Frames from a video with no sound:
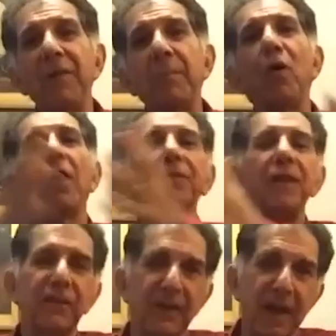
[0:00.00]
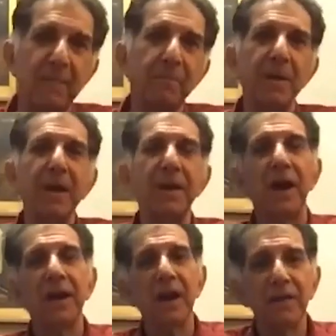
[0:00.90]
a book of the same
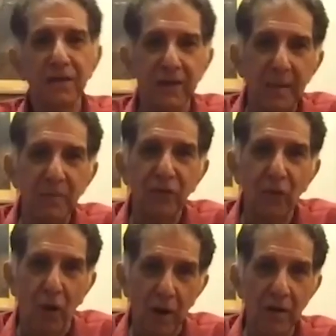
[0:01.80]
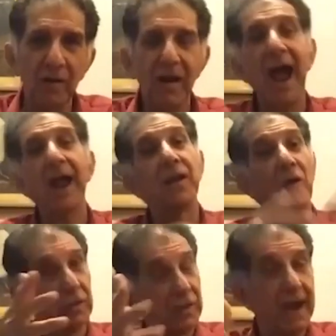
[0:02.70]
period and the same genre and
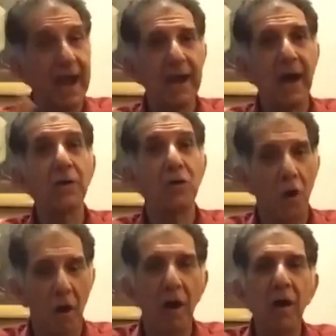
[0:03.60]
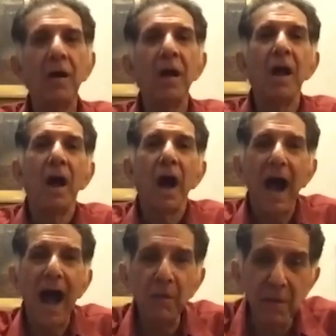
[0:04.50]
an author I adore,
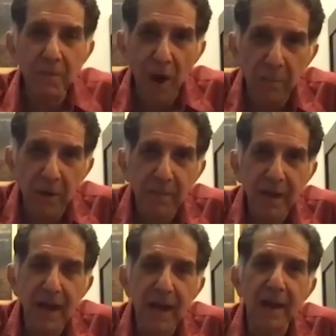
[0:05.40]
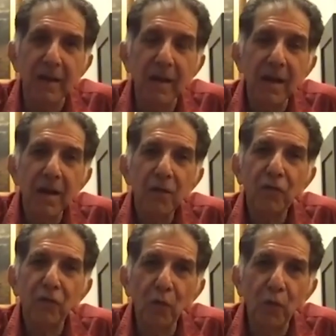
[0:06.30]
I would probably
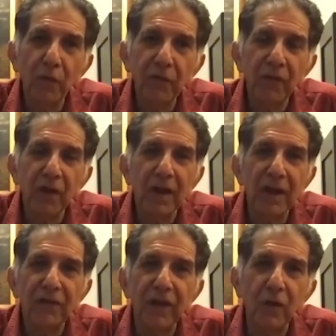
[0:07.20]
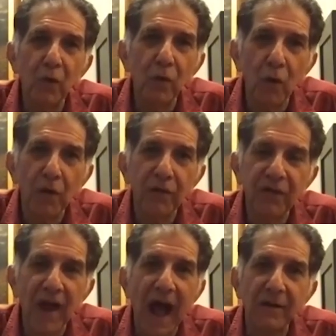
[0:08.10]
choose
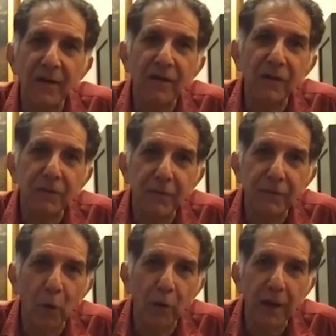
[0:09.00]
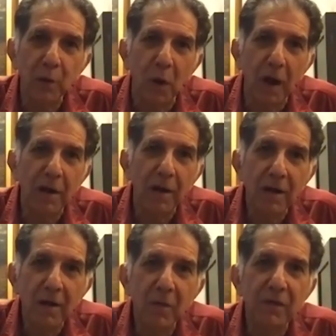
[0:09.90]
Ishiguro's Artist of the Floating World,
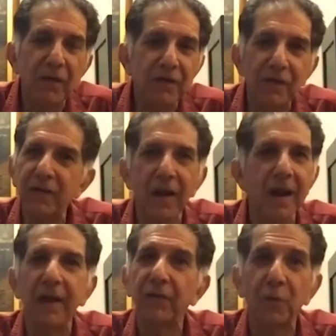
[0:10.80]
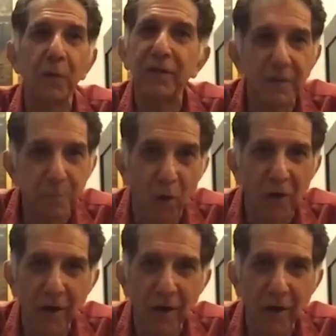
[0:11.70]
which is just okay. an exquisite book.